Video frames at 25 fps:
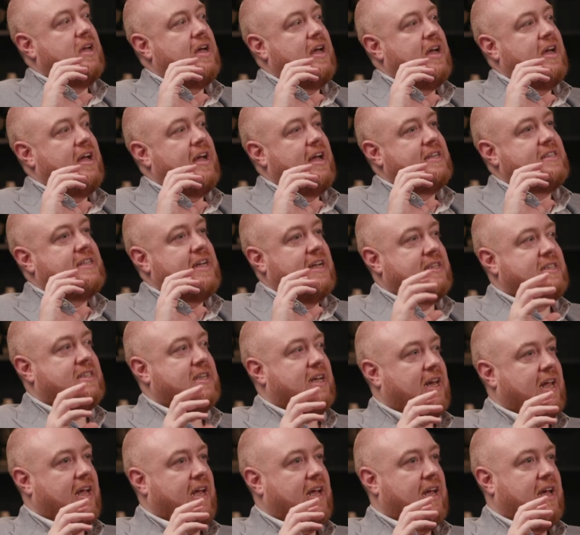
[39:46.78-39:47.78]
uh,
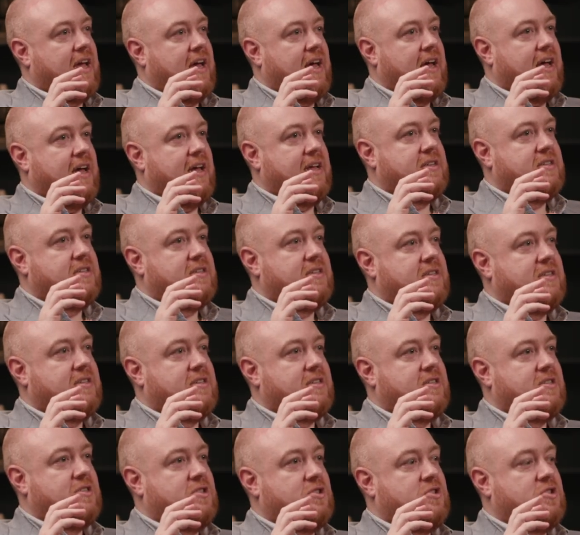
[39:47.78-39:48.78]
essentially, uh,
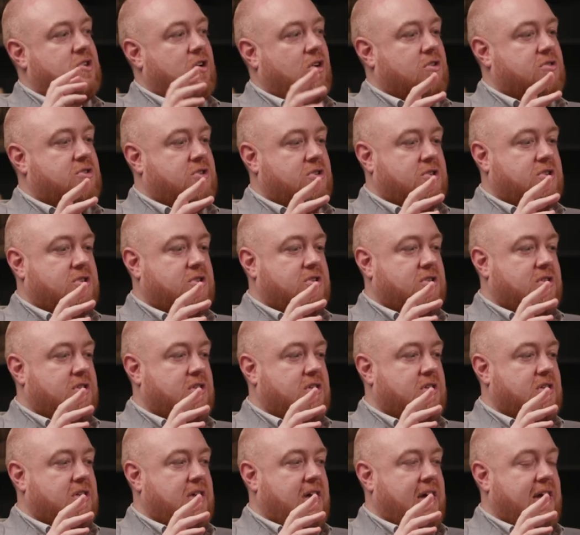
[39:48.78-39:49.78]

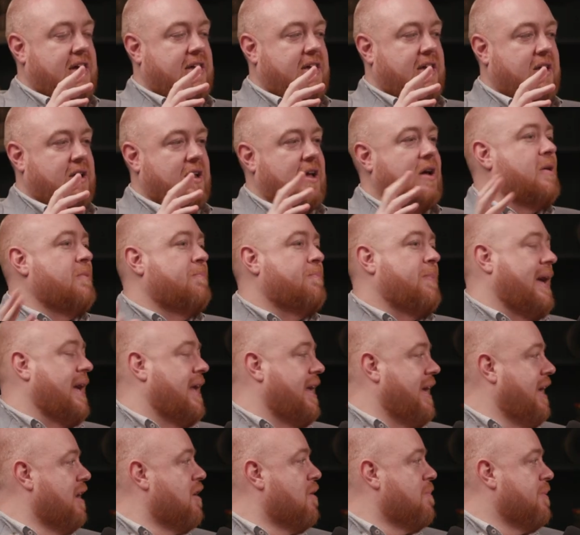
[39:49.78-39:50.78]
Josh, uh, you,
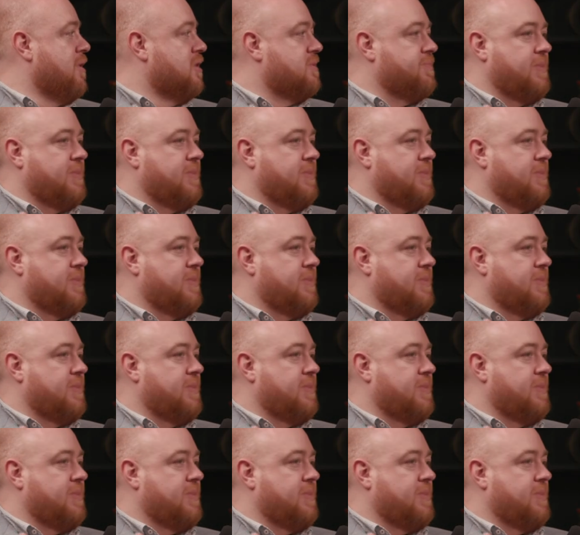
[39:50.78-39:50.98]
Elon